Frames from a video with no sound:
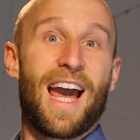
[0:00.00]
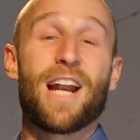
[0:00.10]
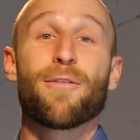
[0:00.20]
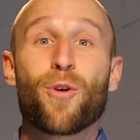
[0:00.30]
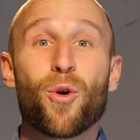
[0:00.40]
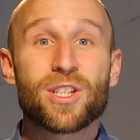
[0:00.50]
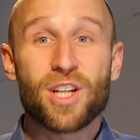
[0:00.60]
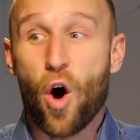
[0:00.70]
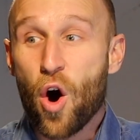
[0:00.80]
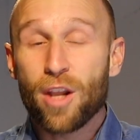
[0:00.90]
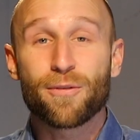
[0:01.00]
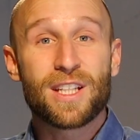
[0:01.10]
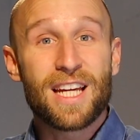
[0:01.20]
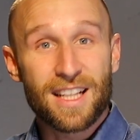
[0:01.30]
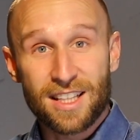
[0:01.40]
And of course, all of
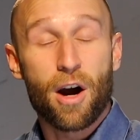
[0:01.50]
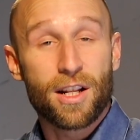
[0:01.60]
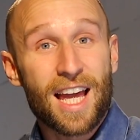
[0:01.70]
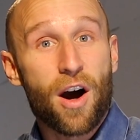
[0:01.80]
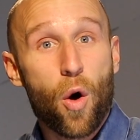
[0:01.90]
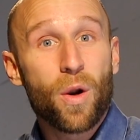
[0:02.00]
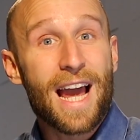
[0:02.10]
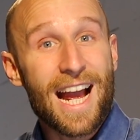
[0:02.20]
the whole